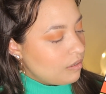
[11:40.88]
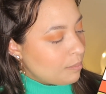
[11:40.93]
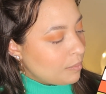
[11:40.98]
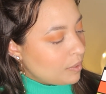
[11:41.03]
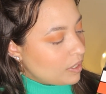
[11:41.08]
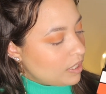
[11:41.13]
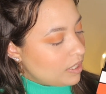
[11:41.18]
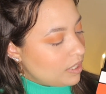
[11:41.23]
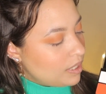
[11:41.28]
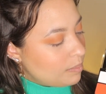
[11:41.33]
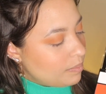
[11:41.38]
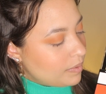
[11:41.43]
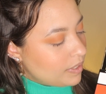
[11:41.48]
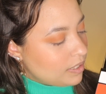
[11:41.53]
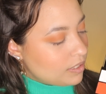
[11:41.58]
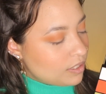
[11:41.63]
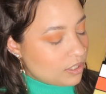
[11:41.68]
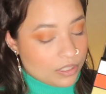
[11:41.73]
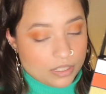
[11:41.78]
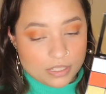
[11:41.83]
I'm gonna dip
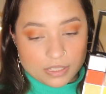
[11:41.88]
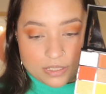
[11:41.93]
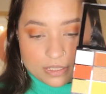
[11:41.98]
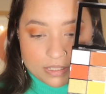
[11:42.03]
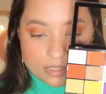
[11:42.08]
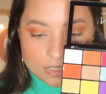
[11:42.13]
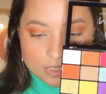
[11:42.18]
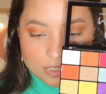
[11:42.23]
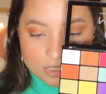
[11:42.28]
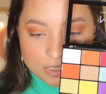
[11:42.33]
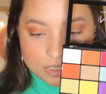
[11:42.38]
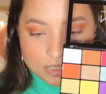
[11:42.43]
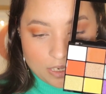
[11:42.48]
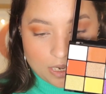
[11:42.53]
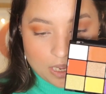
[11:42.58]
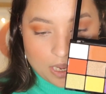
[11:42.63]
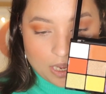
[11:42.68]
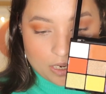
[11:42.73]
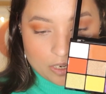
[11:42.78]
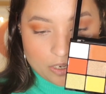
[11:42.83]
into this
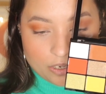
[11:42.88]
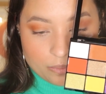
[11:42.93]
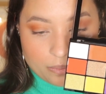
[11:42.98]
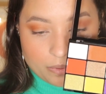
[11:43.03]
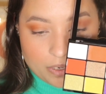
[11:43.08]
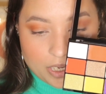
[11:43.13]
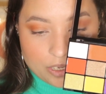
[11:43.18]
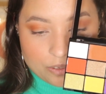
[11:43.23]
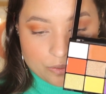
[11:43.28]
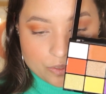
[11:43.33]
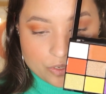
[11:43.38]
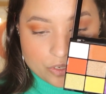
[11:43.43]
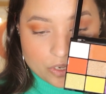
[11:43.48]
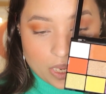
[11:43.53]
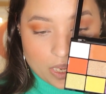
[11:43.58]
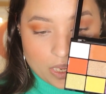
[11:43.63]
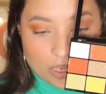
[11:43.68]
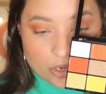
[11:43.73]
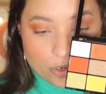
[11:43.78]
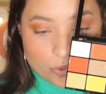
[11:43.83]
darker brown
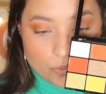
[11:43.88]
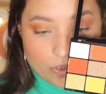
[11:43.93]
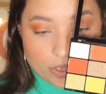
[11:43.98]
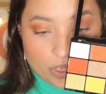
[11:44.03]
shade over